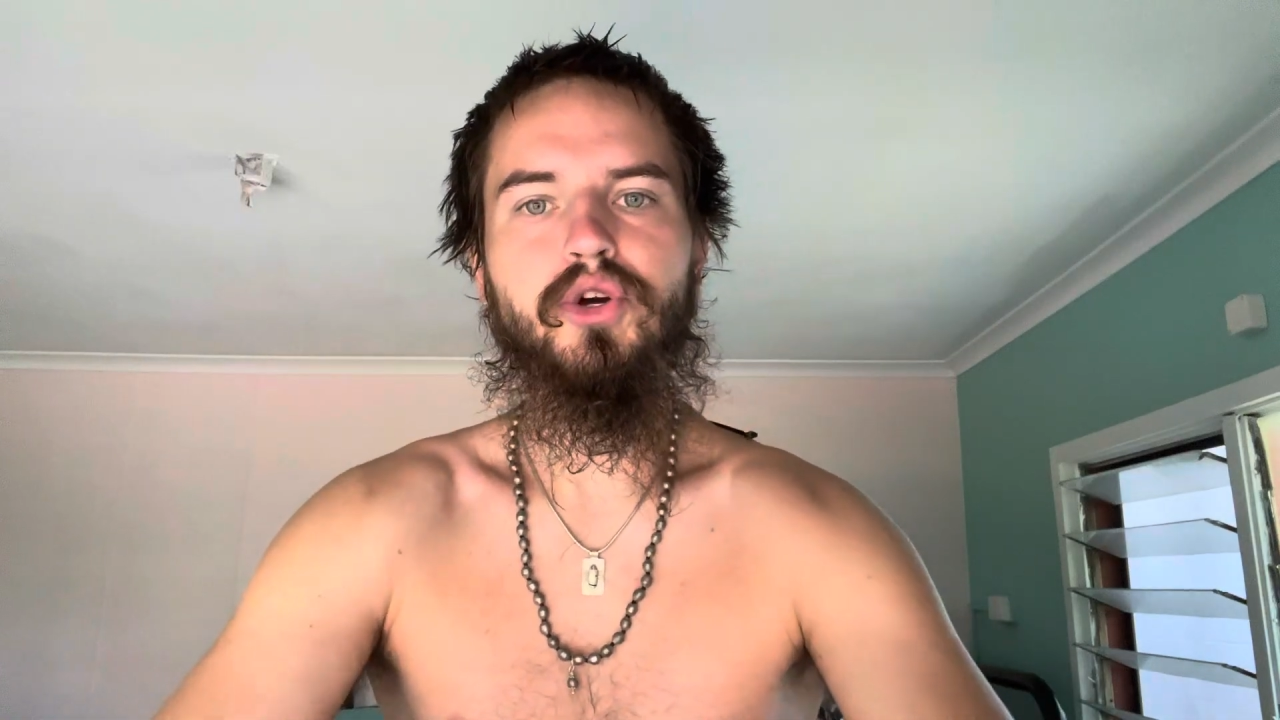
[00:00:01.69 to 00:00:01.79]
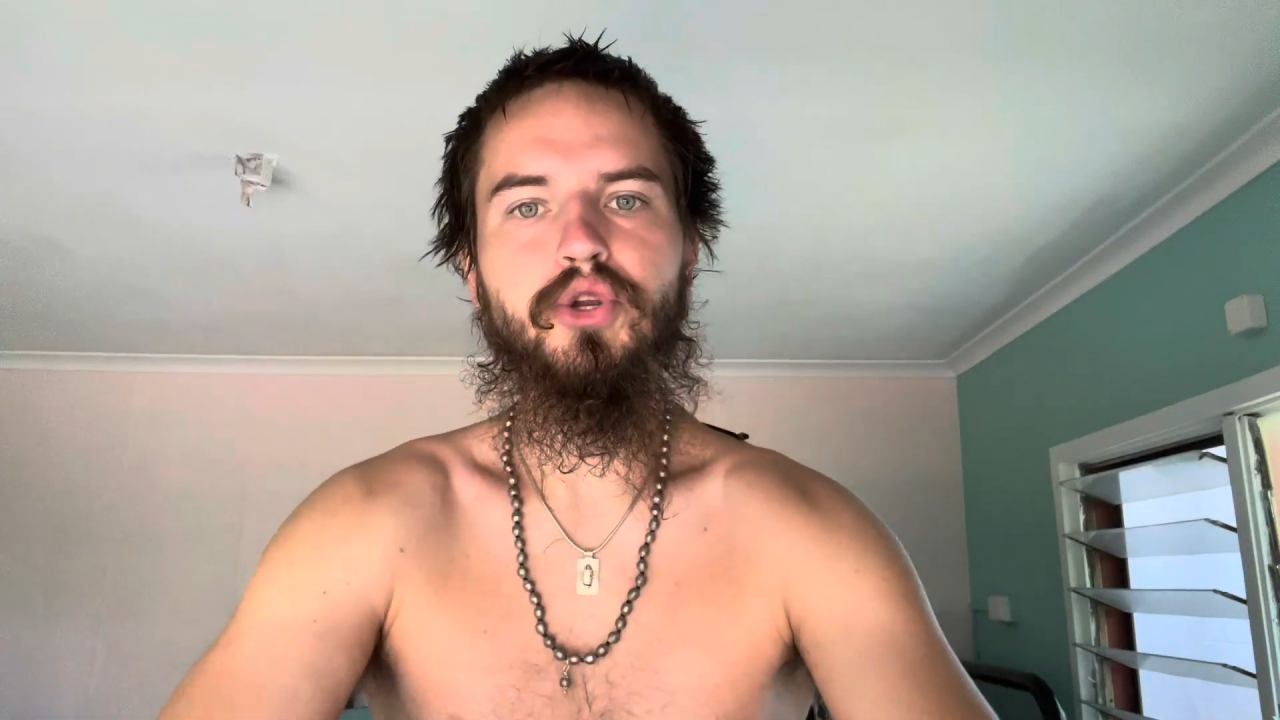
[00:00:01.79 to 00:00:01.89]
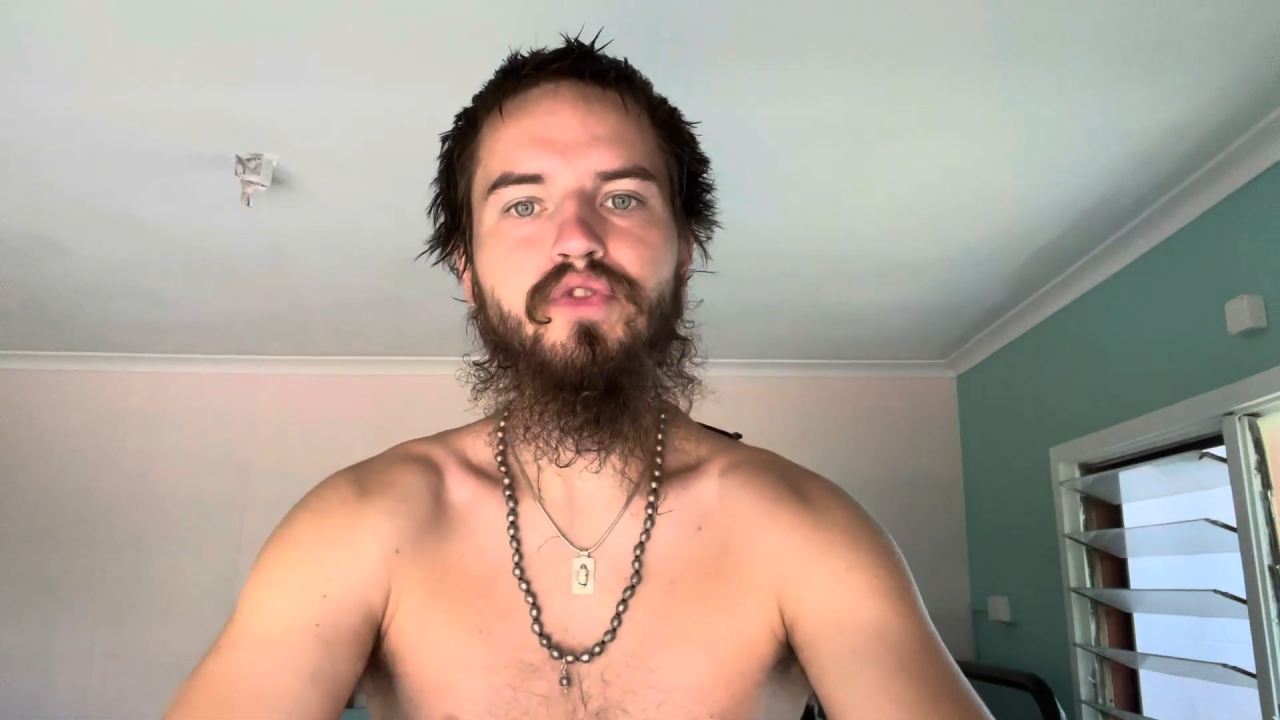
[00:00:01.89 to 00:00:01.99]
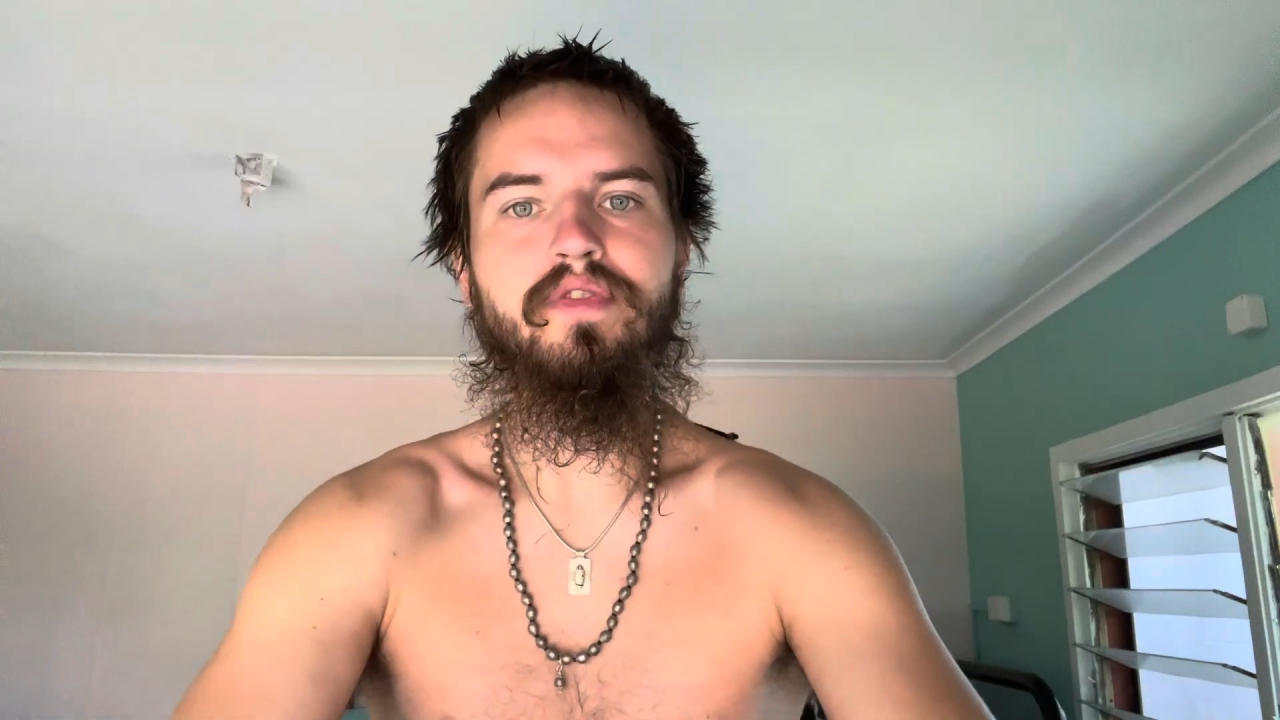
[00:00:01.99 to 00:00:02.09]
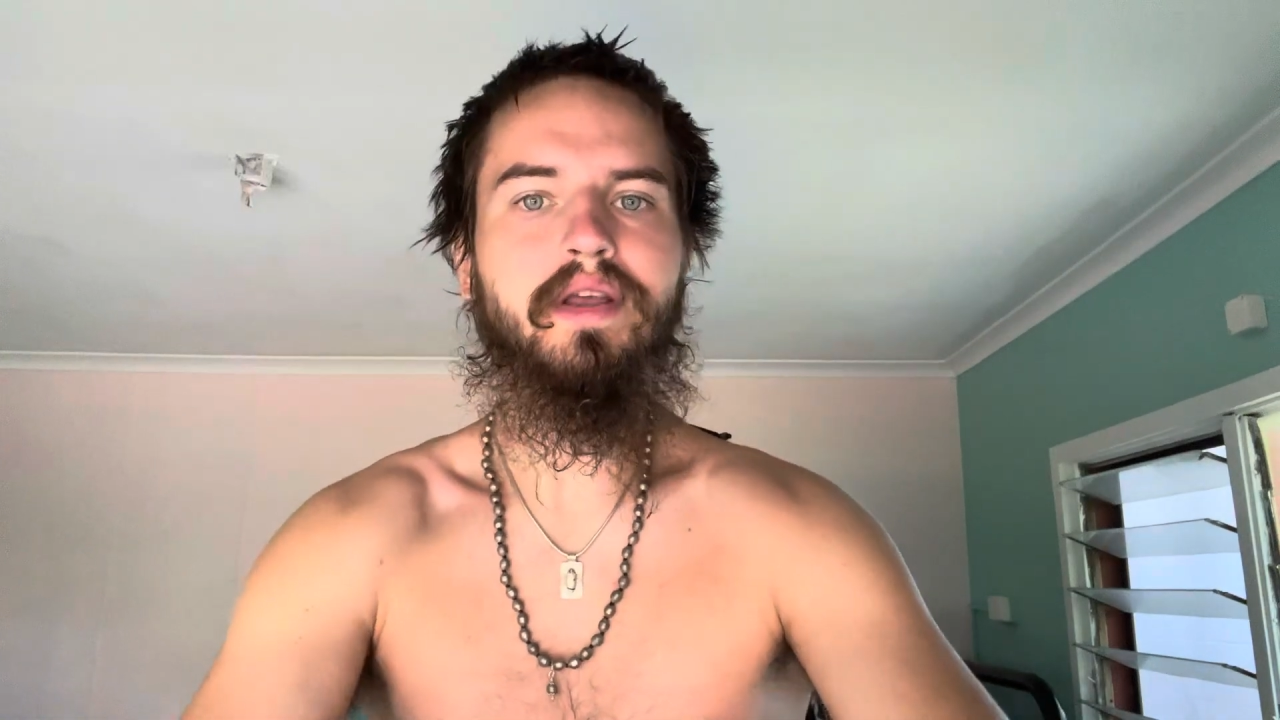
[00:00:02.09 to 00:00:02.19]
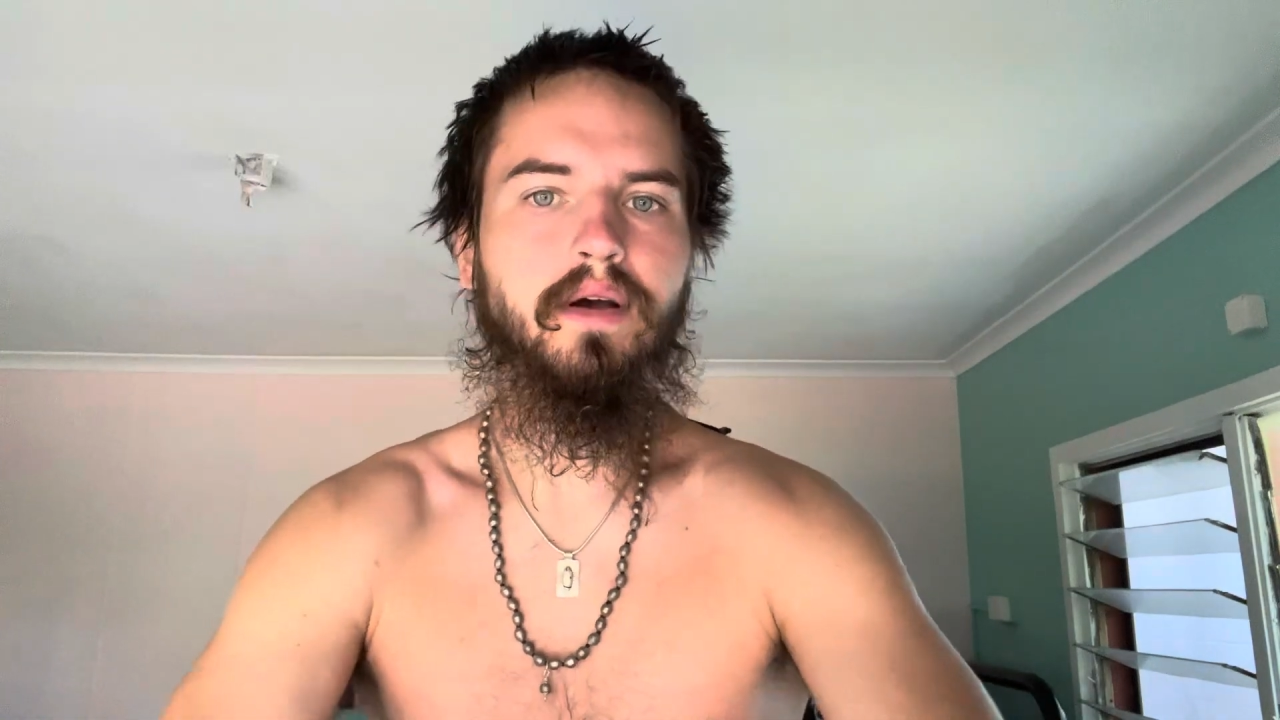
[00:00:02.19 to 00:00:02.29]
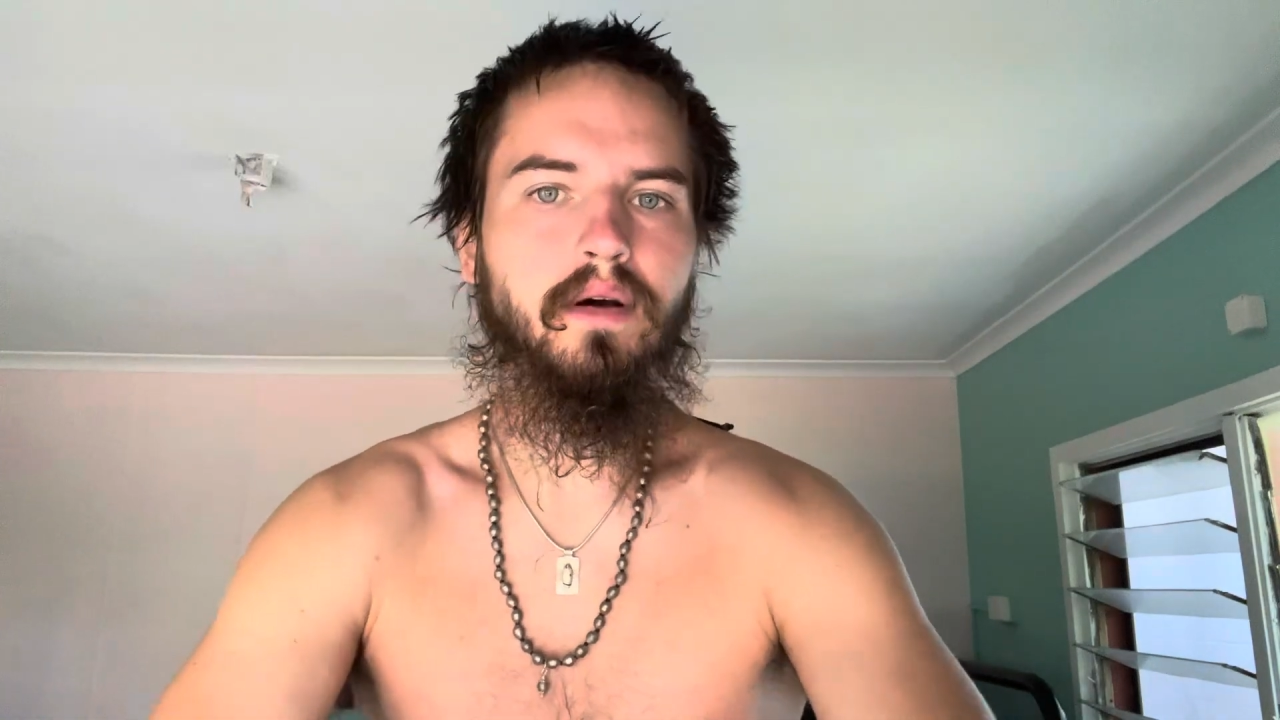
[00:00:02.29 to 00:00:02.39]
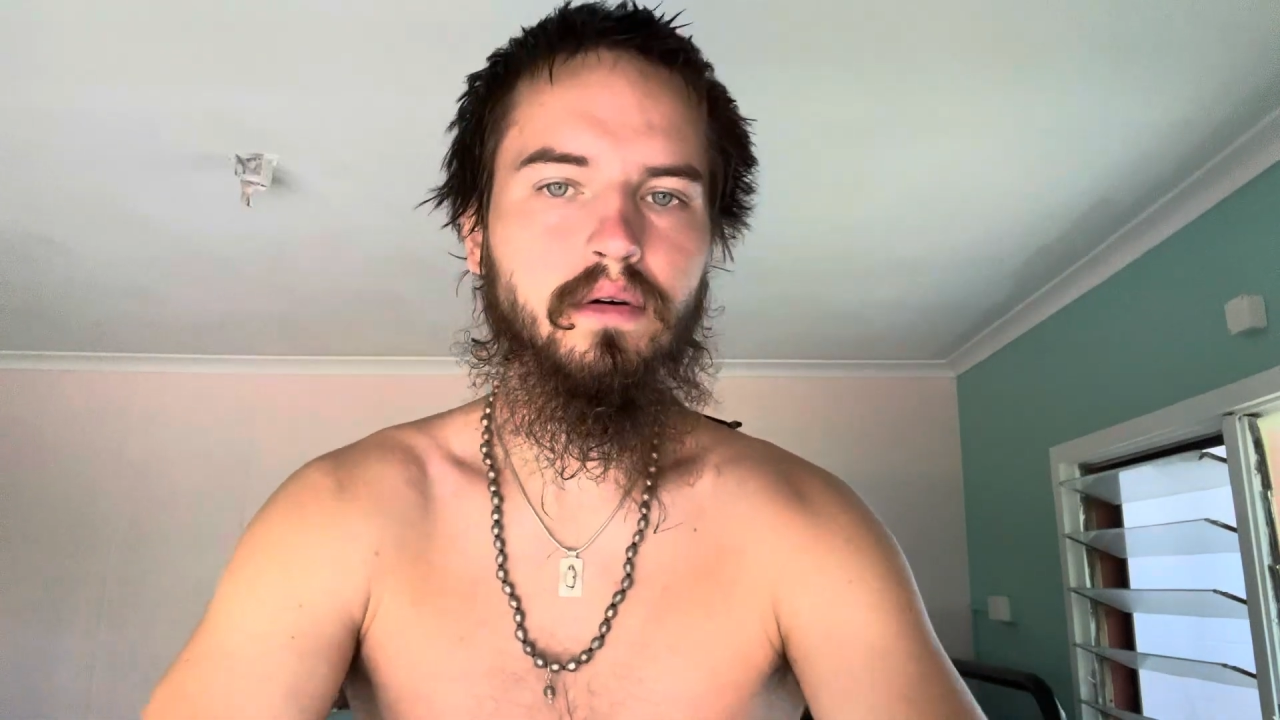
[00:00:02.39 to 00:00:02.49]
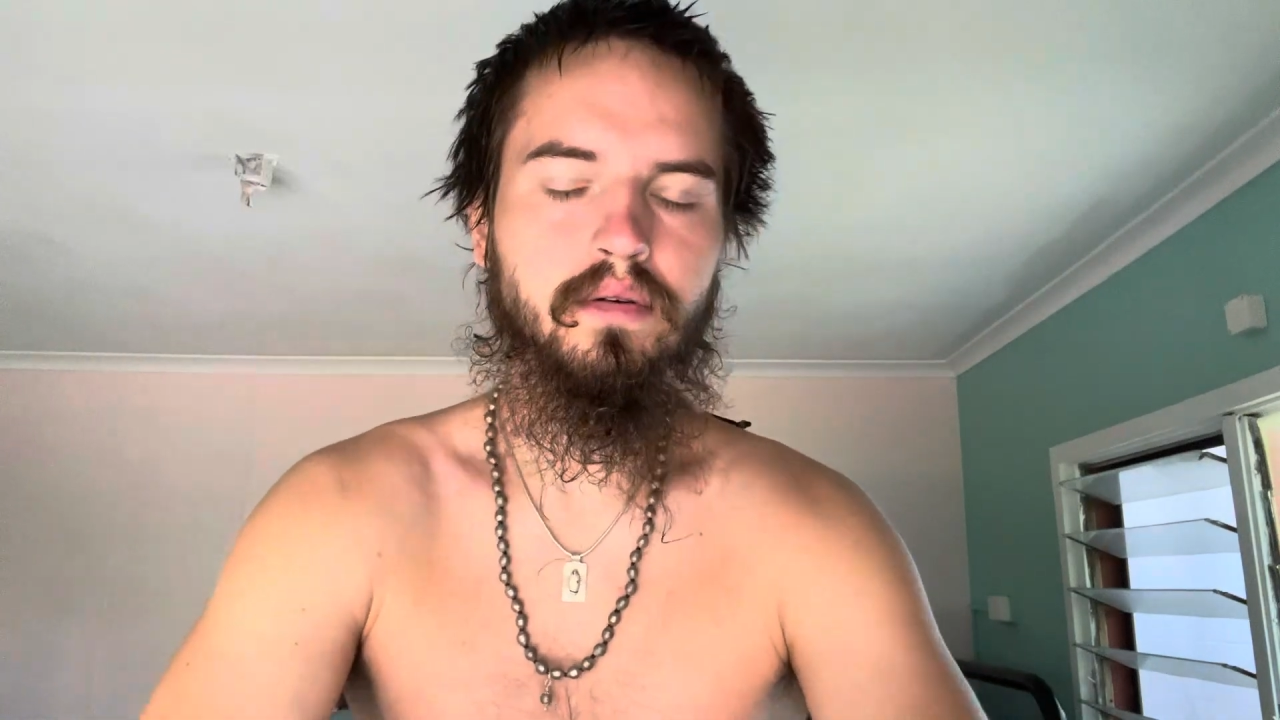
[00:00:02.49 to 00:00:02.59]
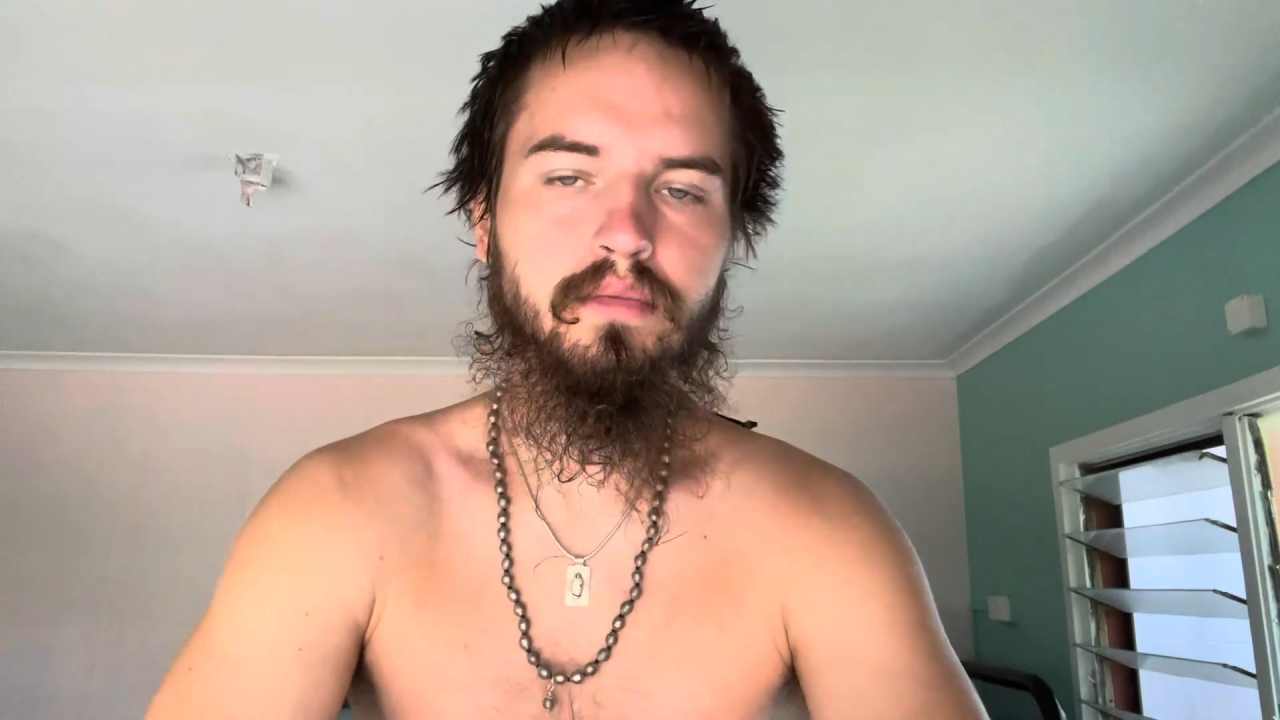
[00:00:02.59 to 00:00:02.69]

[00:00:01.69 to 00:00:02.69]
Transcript: new video.